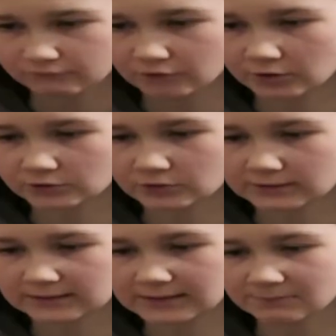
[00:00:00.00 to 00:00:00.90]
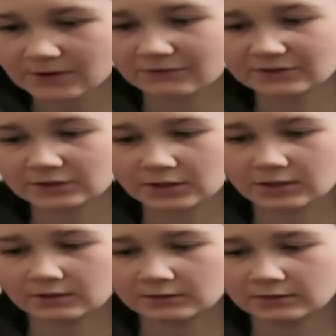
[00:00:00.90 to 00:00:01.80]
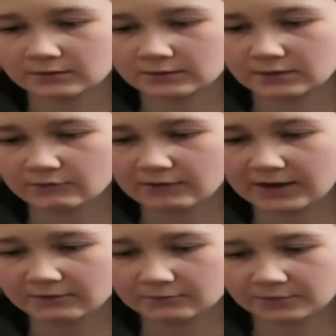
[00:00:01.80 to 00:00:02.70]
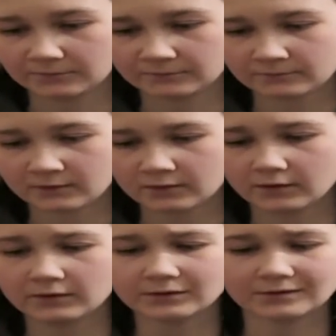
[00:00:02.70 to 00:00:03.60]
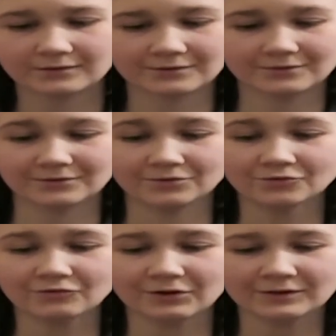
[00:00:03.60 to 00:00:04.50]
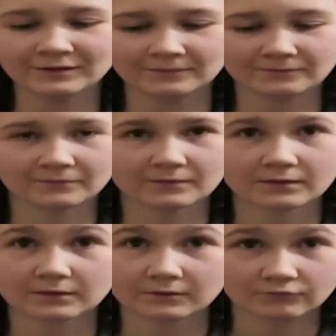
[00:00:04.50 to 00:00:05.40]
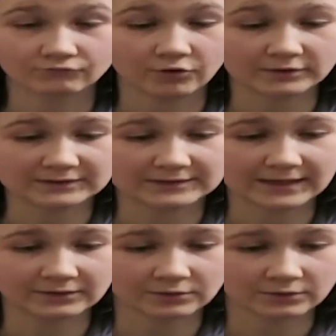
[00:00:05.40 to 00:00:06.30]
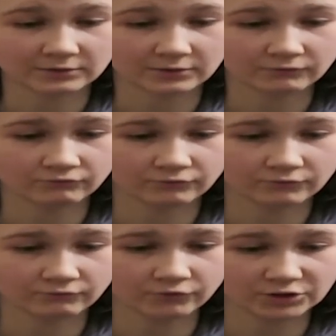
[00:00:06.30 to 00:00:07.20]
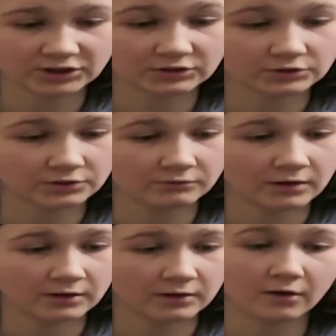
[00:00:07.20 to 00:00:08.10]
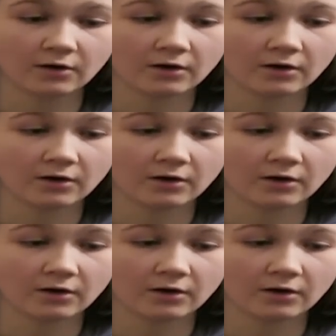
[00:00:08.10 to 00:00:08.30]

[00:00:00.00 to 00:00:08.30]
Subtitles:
Ron took a deep breath and turned around. Hi, you alright? Ron said, rushing to her